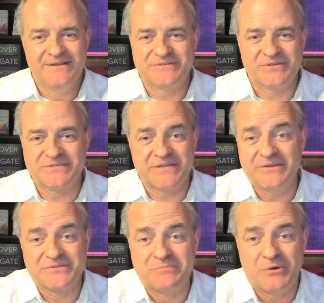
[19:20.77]
And so the
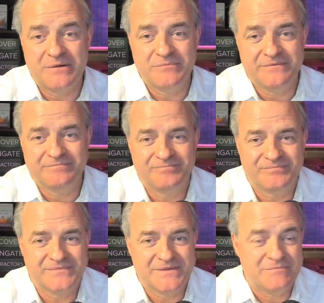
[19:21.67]
sales department
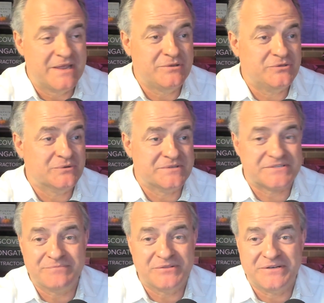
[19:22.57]
may be doing
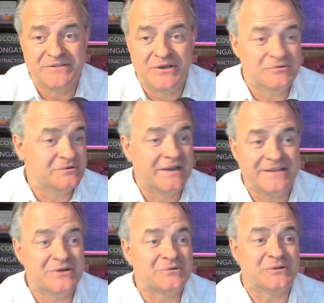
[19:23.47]
something and the owner
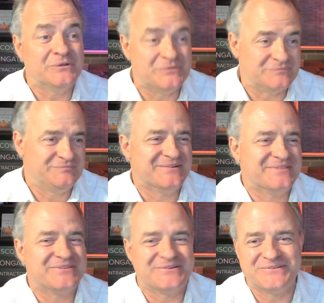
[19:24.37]
had no clue
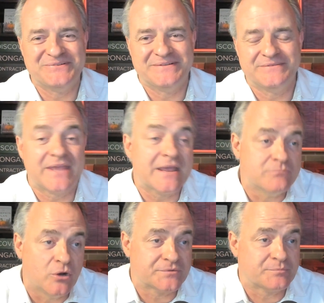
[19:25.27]
what they're doing. And they
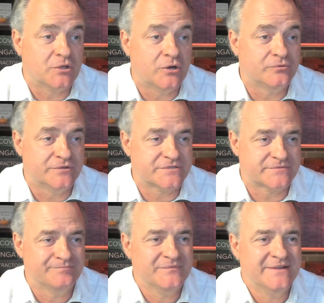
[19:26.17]
had multiple
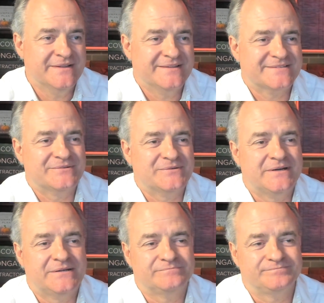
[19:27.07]
owners.
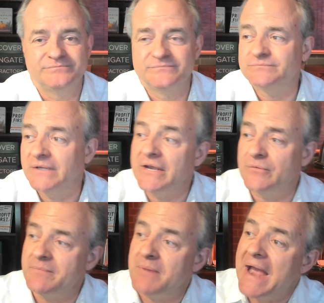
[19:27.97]
So, but
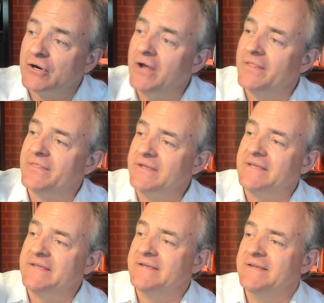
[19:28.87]
anyway, back on
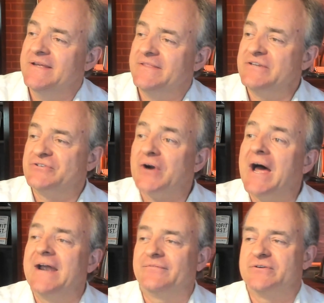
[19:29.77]
these
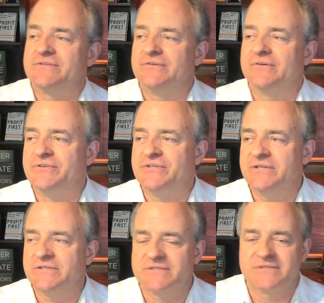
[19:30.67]
drivers are
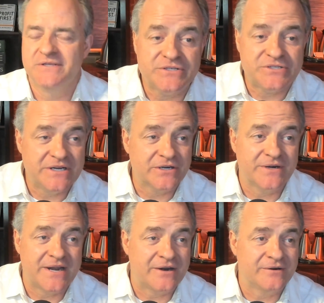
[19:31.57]
just this year,
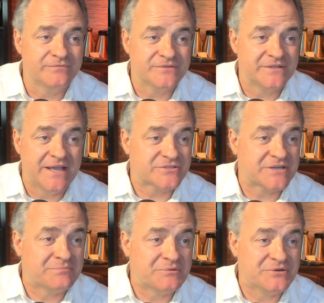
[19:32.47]
and our
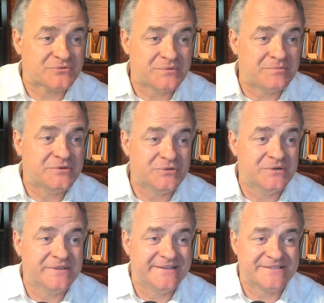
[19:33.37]
last couple of years we've been
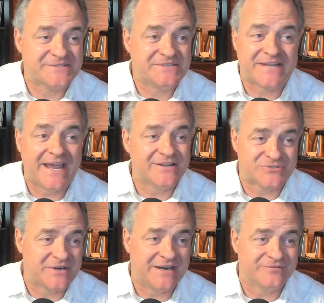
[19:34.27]
doing this, these
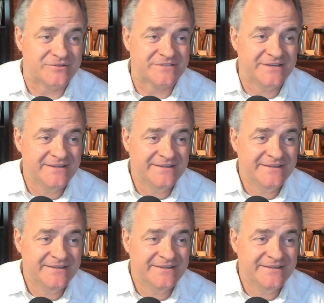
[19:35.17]
cash drivers